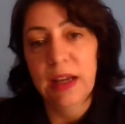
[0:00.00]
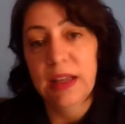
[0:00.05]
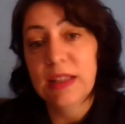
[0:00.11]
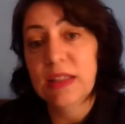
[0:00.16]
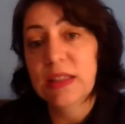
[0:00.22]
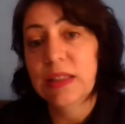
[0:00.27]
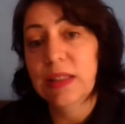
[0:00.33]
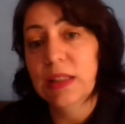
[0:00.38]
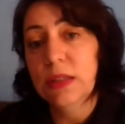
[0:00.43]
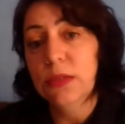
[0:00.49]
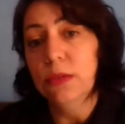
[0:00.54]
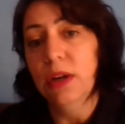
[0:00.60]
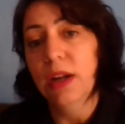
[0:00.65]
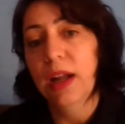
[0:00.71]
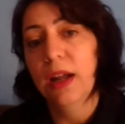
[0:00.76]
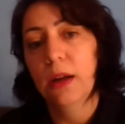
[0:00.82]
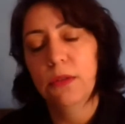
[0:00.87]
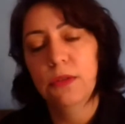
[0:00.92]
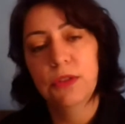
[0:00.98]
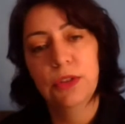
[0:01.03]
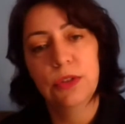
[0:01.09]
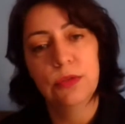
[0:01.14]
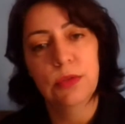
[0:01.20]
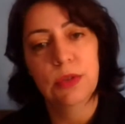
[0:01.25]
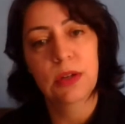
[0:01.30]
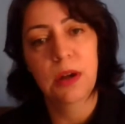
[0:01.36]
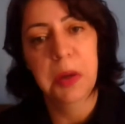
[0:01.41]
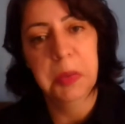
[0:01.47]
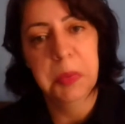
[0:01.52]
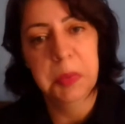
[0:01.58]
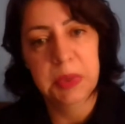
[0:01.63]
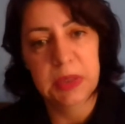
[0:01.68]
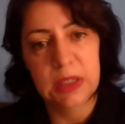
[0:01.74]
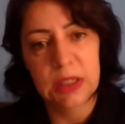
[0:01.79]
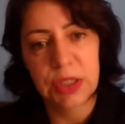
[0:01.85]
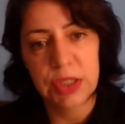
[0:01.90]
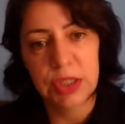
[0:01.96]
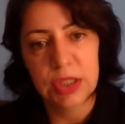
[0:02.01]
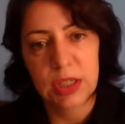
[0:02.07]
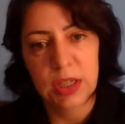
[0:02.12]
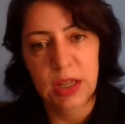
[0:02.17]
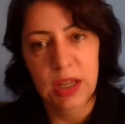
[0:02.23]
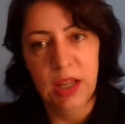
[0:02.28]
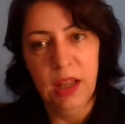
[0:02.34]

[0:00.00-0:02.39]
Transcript: I still have to accomplish.